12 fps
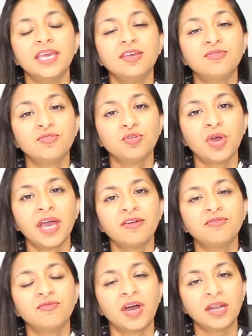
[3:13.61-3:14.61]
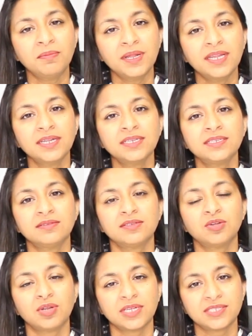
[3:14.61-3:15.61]
If you have one million
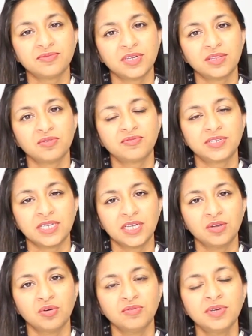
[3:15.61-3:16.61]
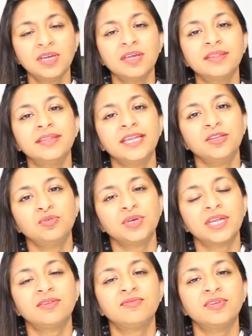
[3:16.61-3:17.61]
dollars worth of turnover, then you
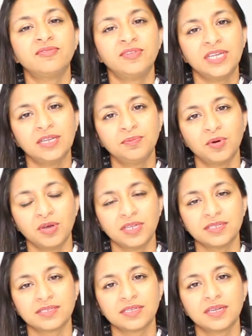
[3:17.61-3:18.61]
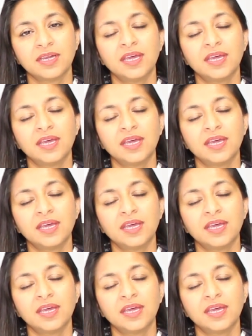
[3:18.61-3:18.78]
get fifteen points.